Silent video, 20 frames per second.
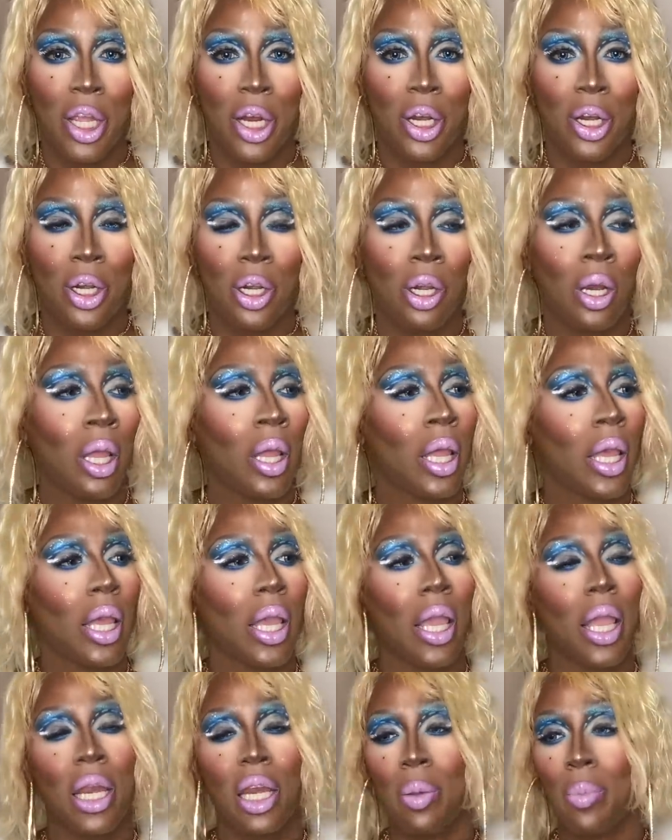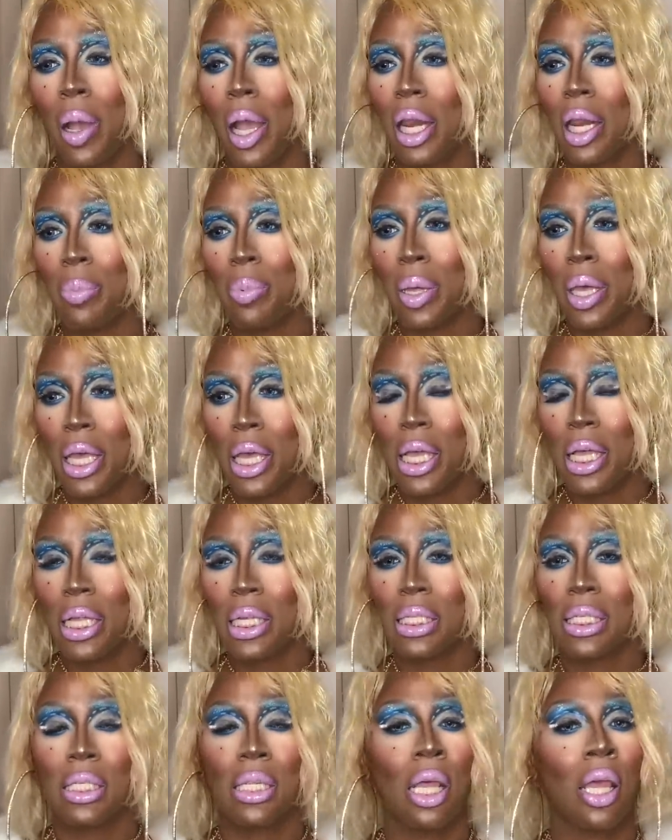here, anybody
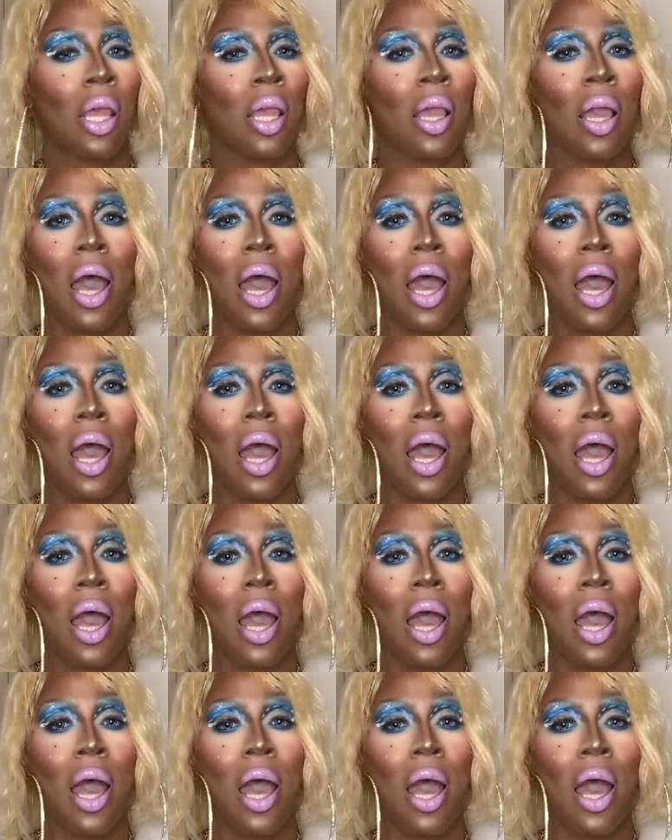pissed.